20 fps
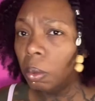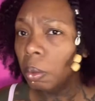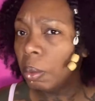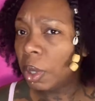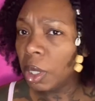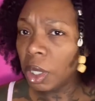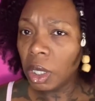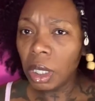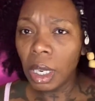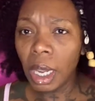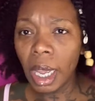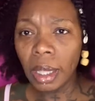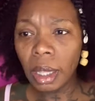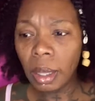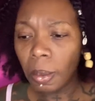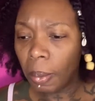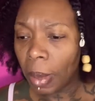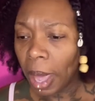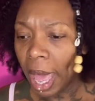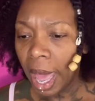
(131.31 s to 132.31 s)
bushy at the
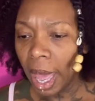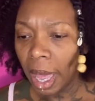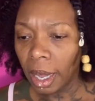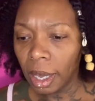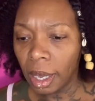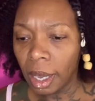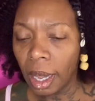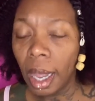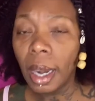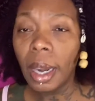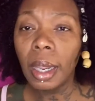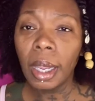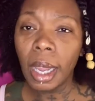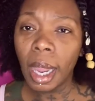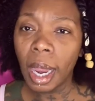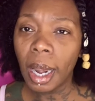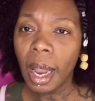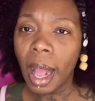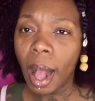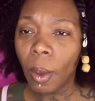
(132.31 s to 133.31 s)
back. And
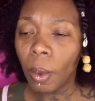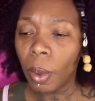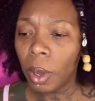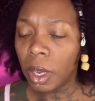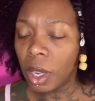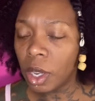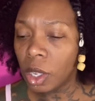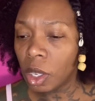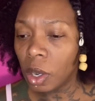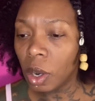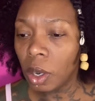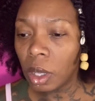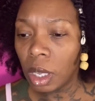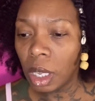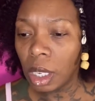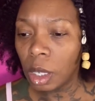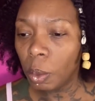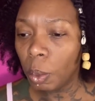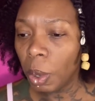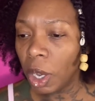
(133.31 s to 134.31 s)
again, I will insert
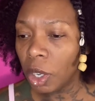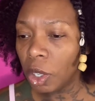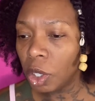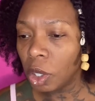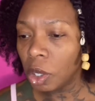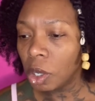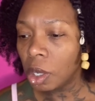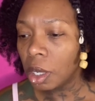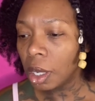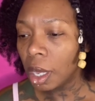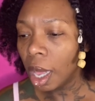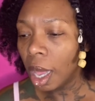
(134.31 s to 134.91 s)
these pictures.